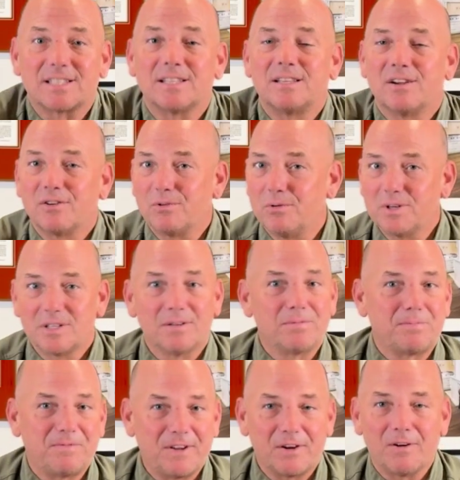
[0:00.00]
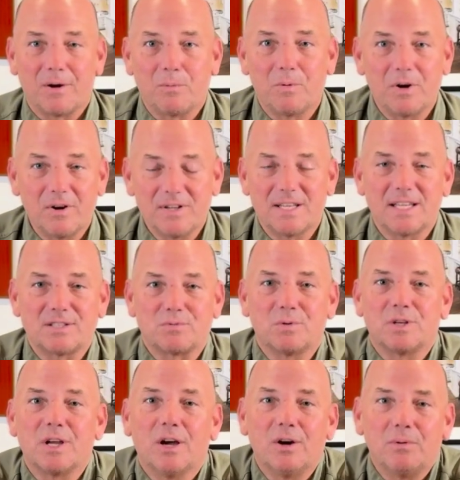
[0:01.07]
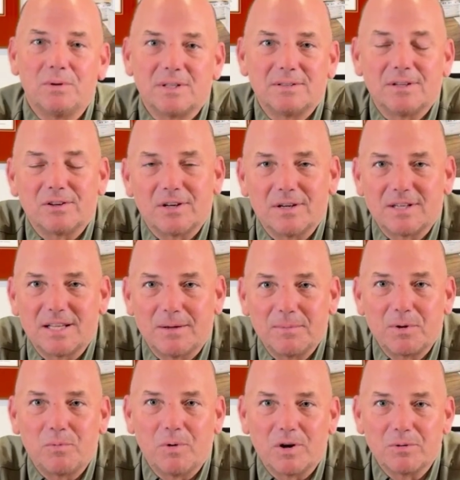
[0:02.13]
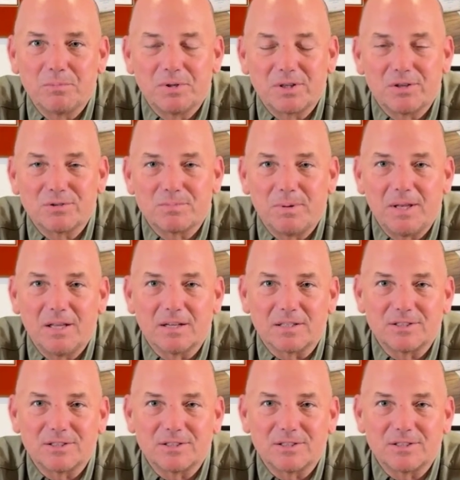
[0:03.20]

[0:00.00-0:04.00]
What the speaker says: they're going to figure out where a desk would go and they're going to tell me where to put those plugs.